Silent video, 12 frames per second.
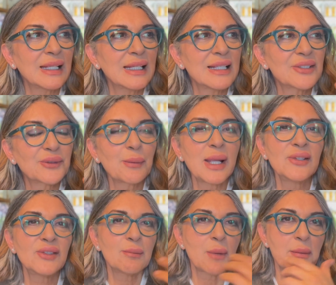
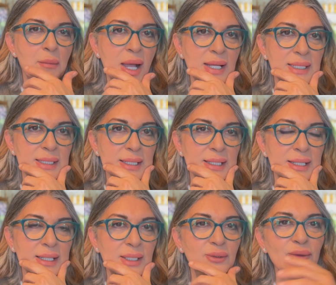space in my mind
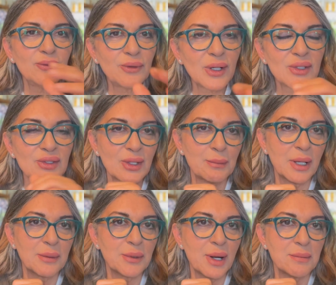to focus on my
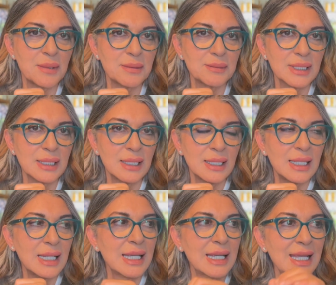problems
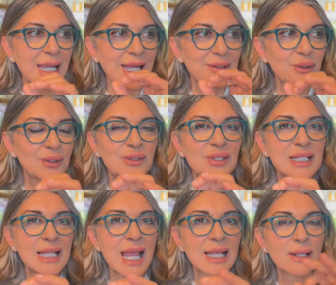and to
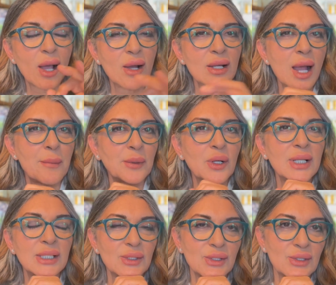understand how I'm
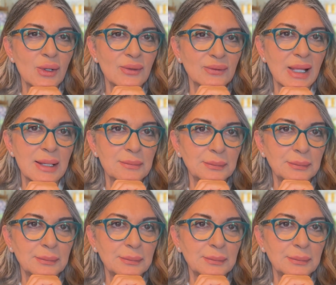going to solve them.